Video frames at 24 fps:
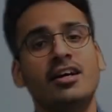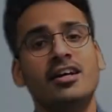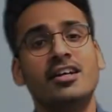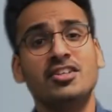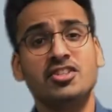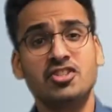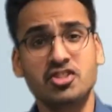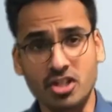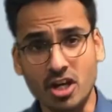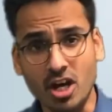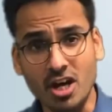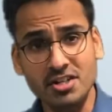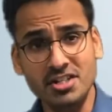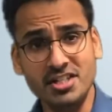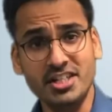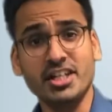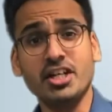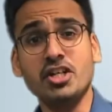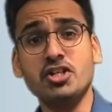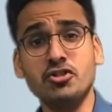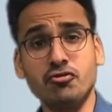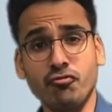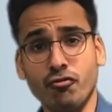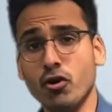Starting a
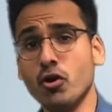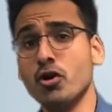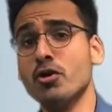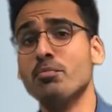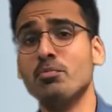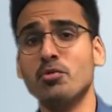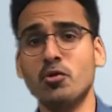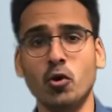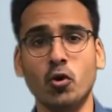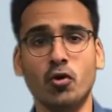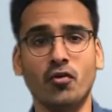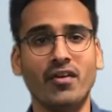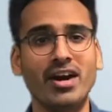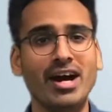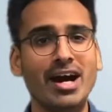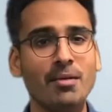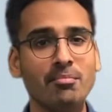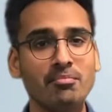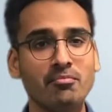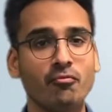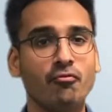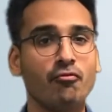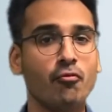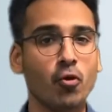drone
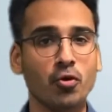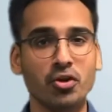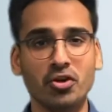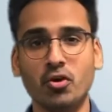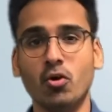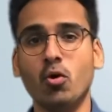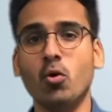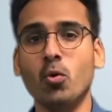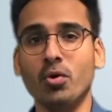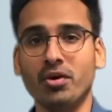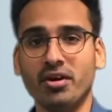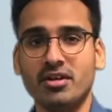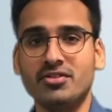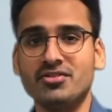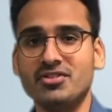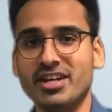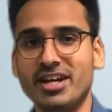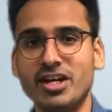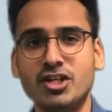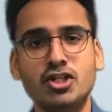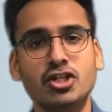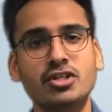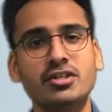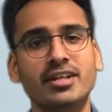program for your
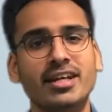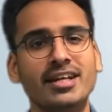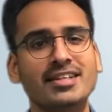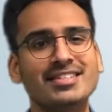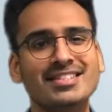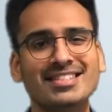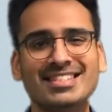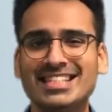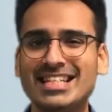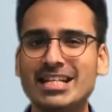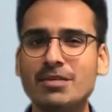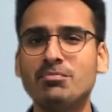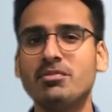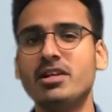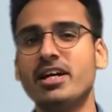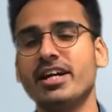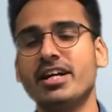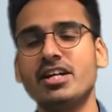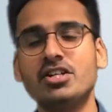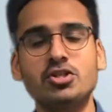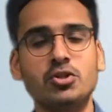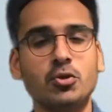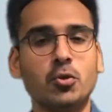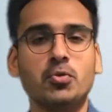organization can seem like a
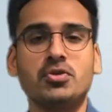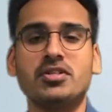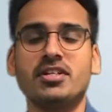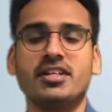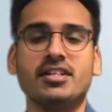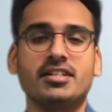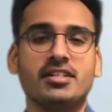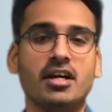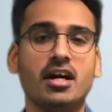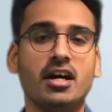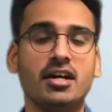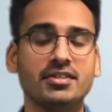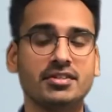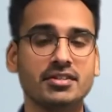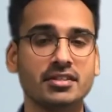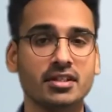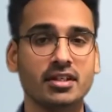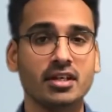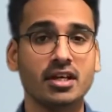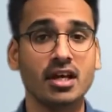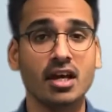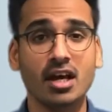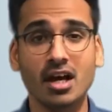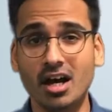daunting task.
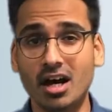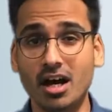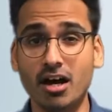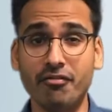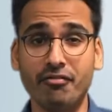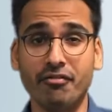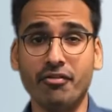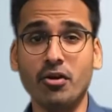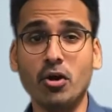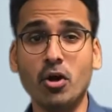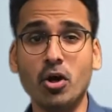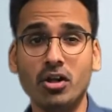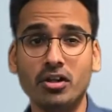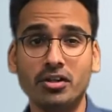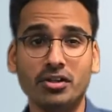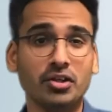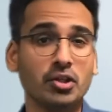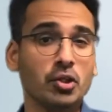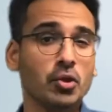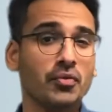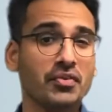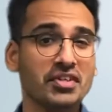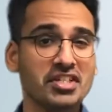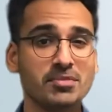After all,
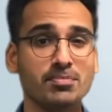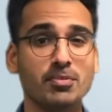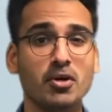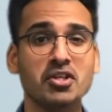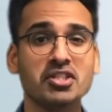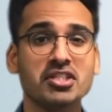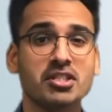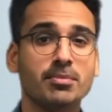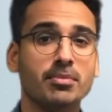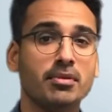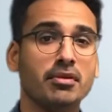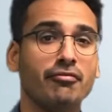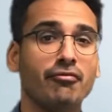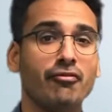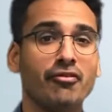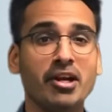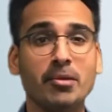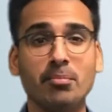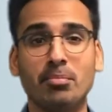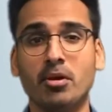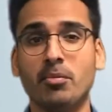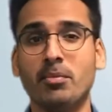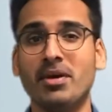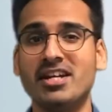you're responsible for
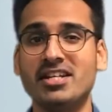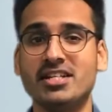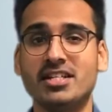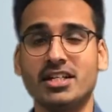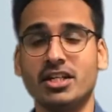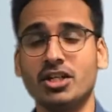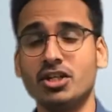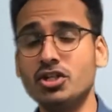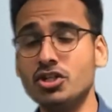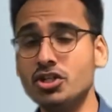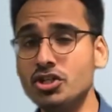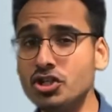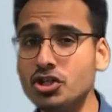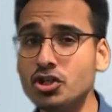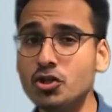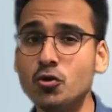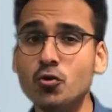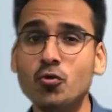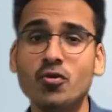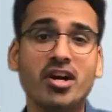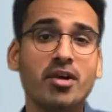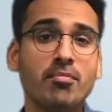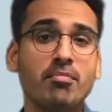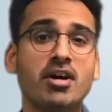implementing a
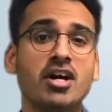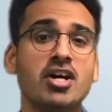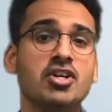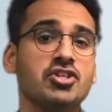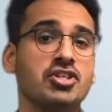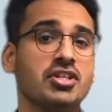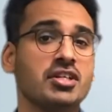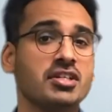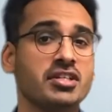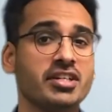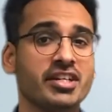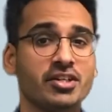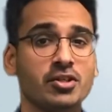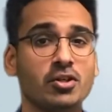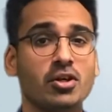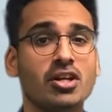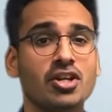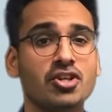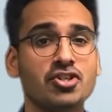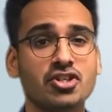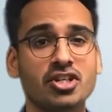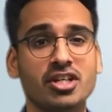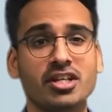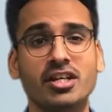new emerging
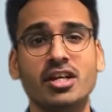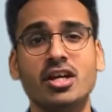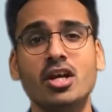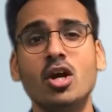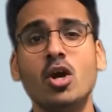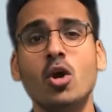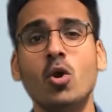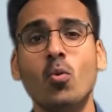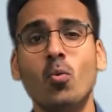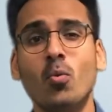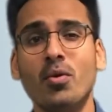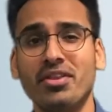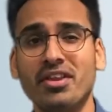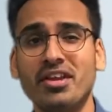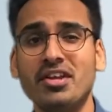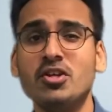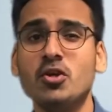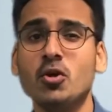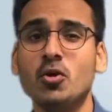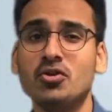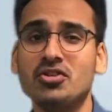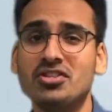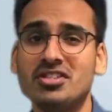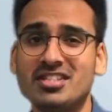technology within
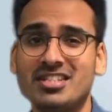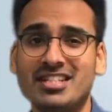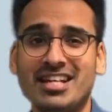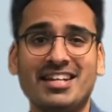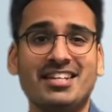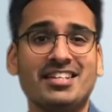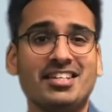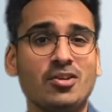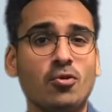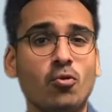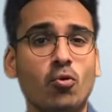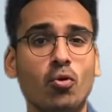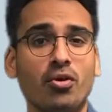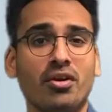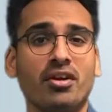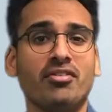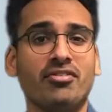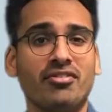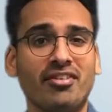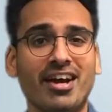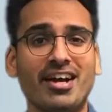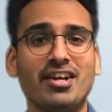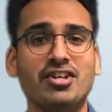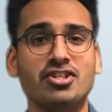your steady
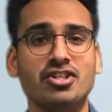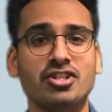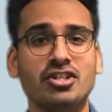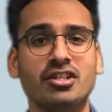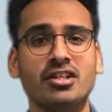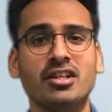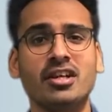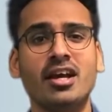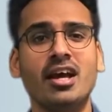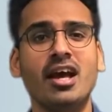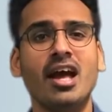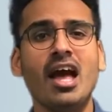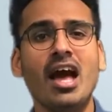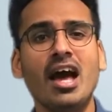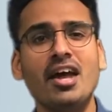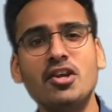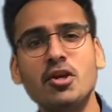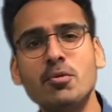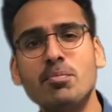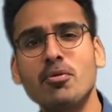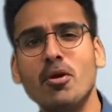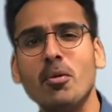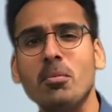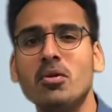organization, and you
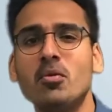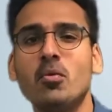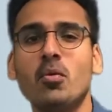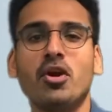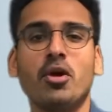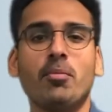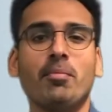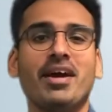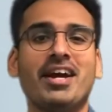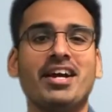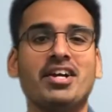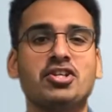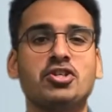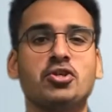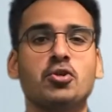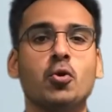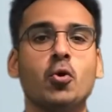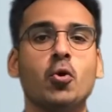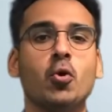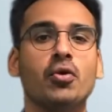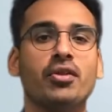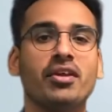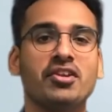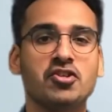probably want to make
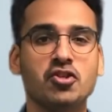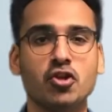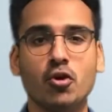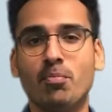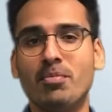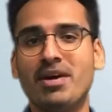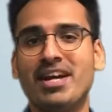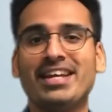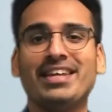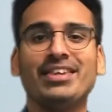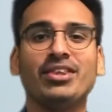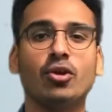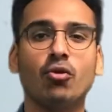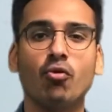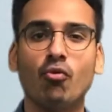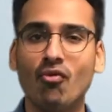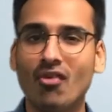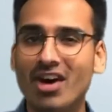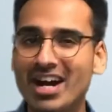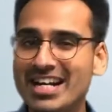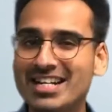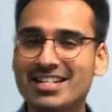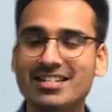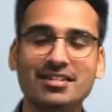sure that you're making the
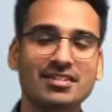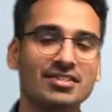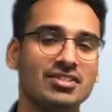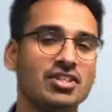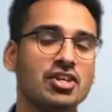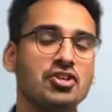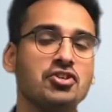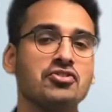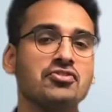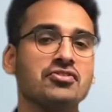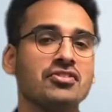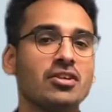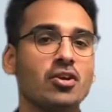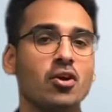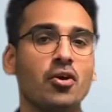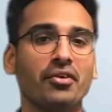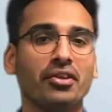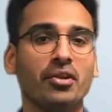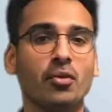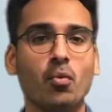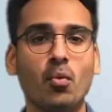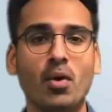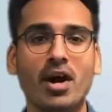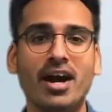right decisions along
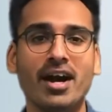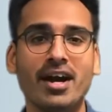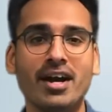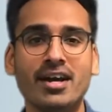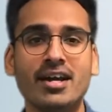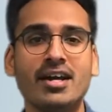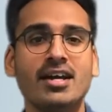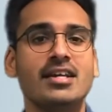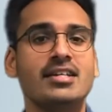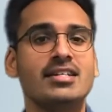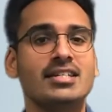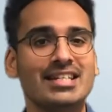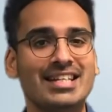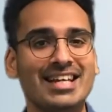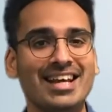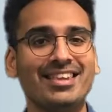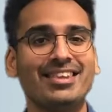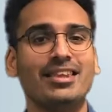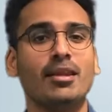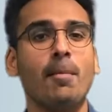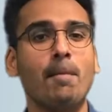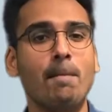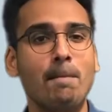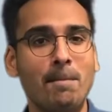the way to get
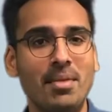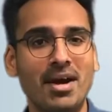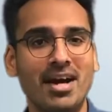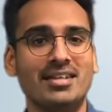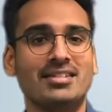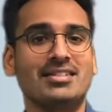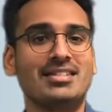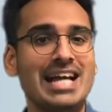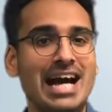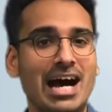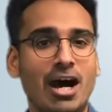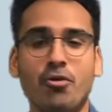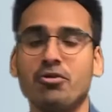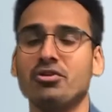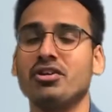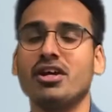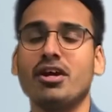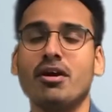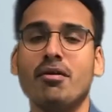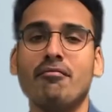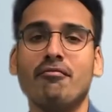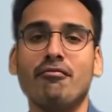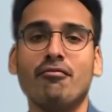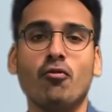the best
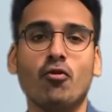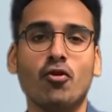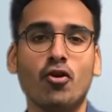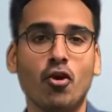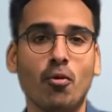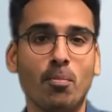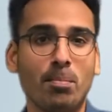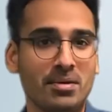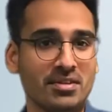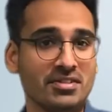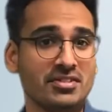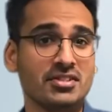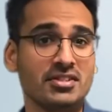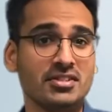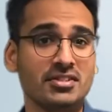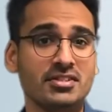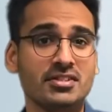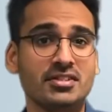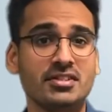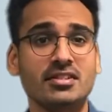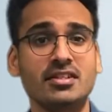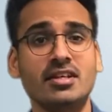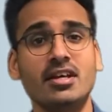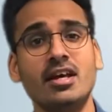outcome for your
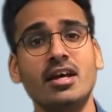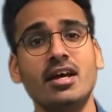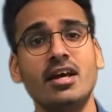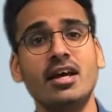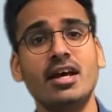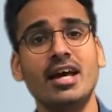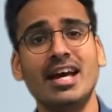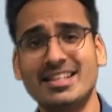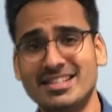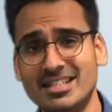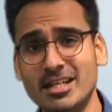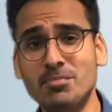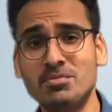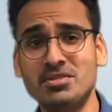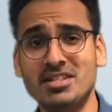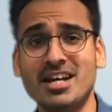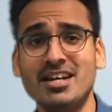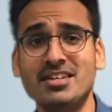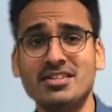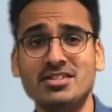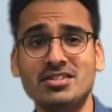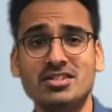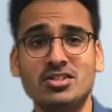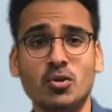business. In some
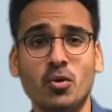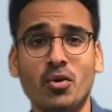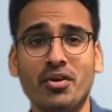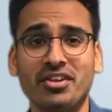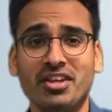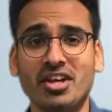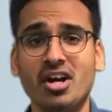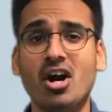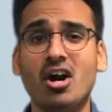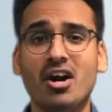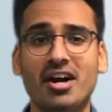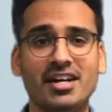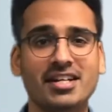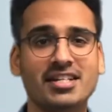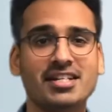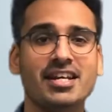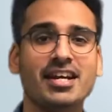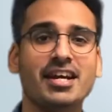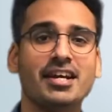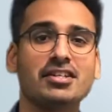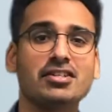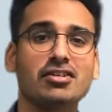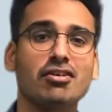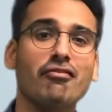sense, you are the
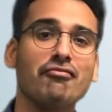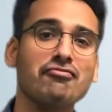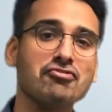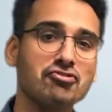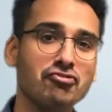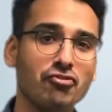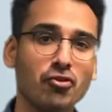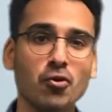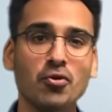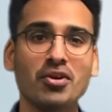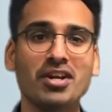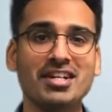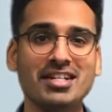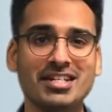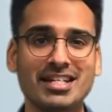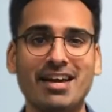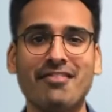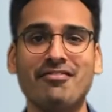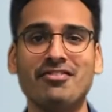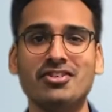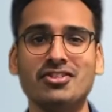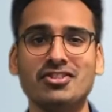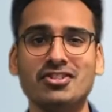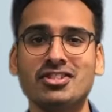architect of drone
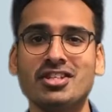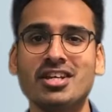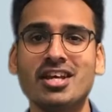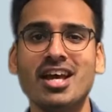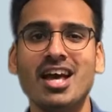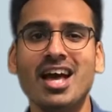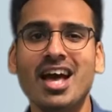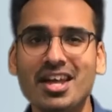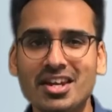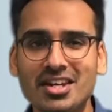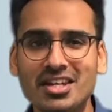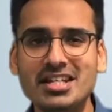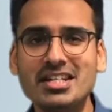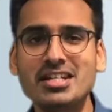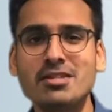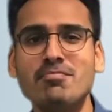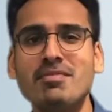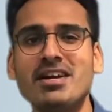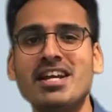endeavors, and you need to